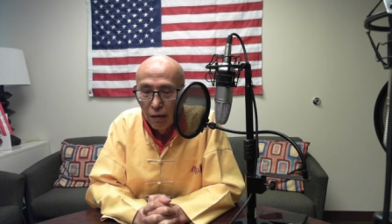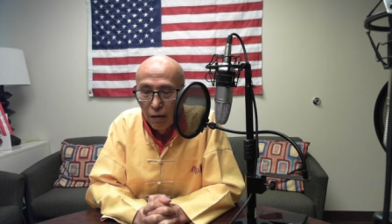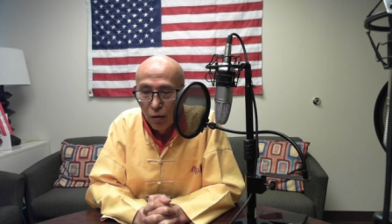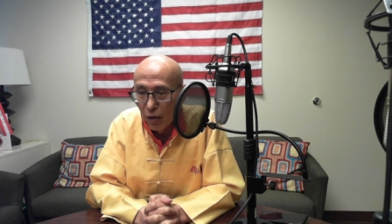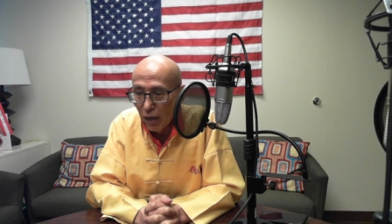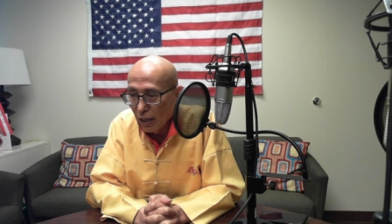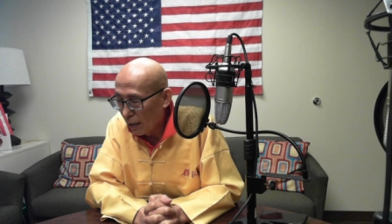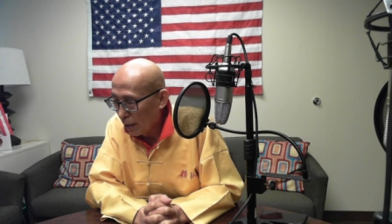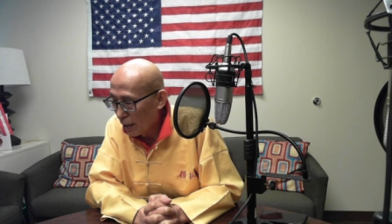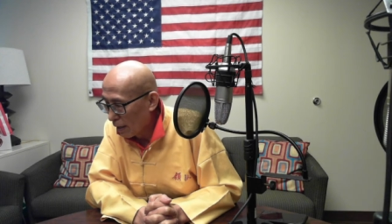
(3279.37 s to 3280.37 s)
Or any
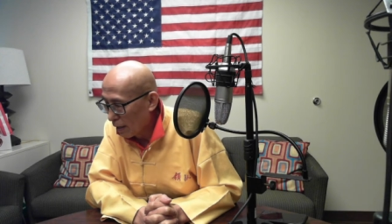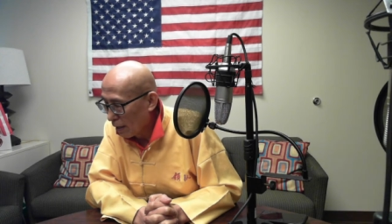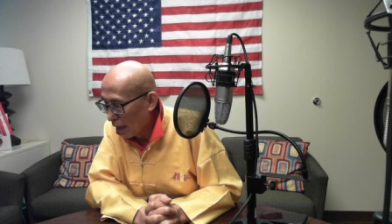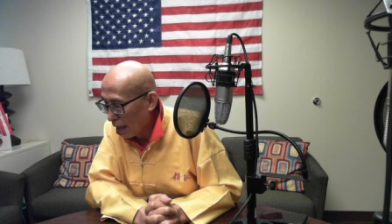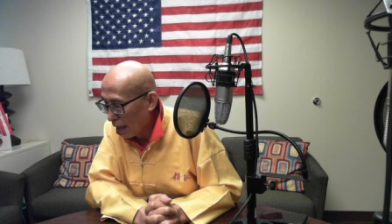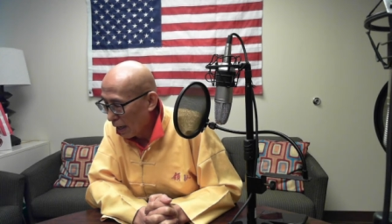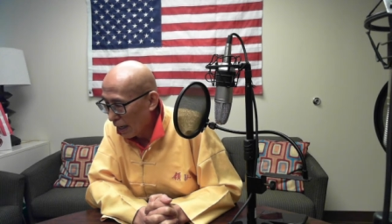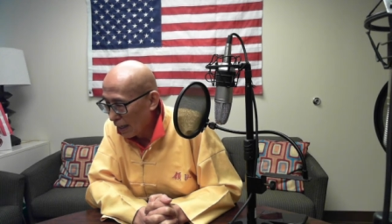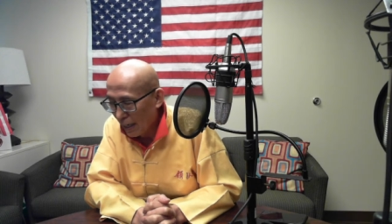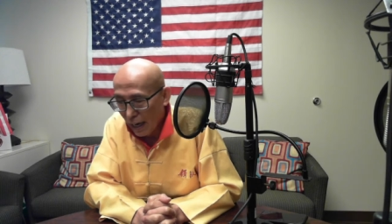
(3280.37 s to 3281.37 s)

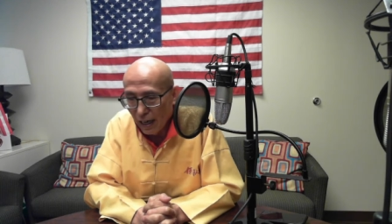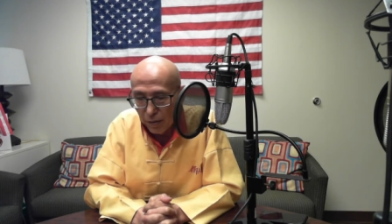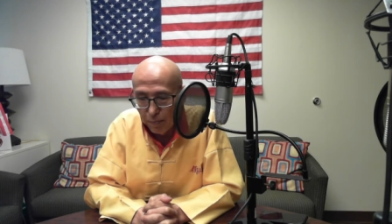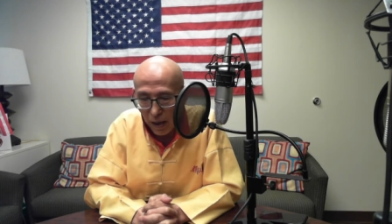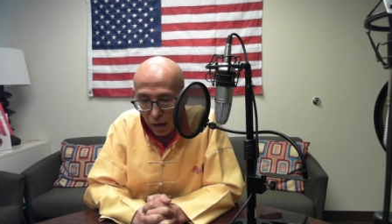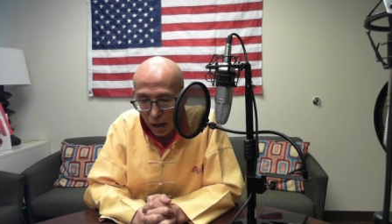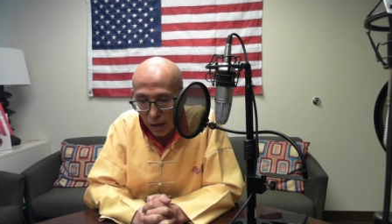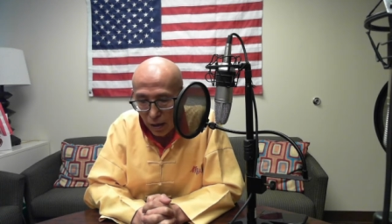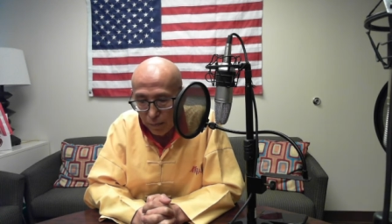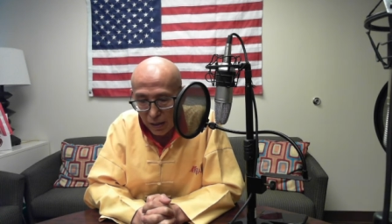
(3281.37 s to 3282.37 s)
other painkiller.
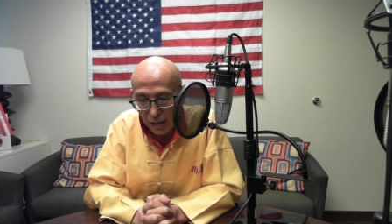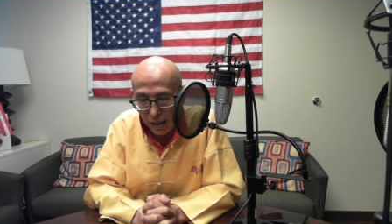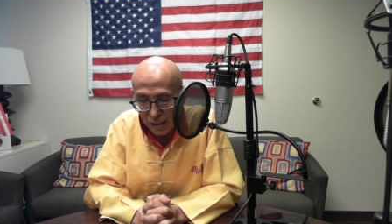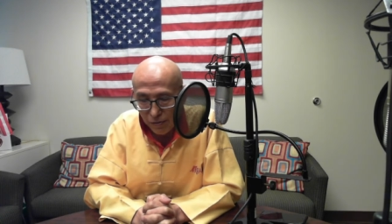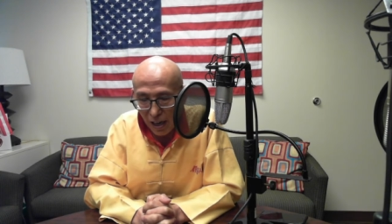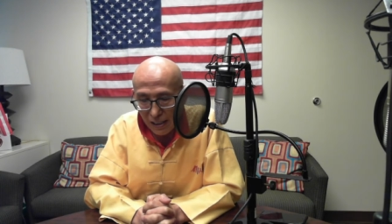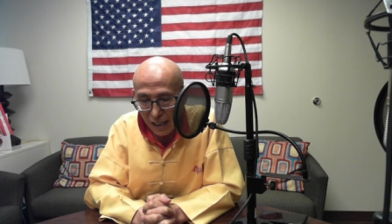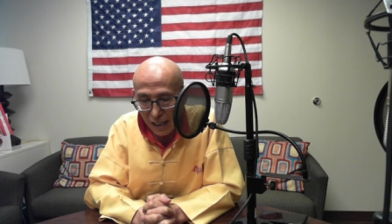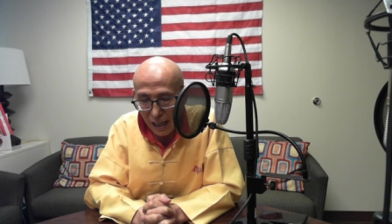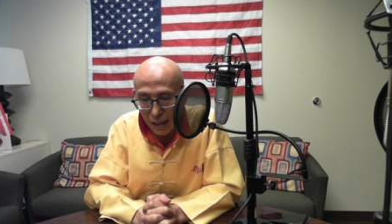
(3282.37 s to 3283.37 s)
But as far as I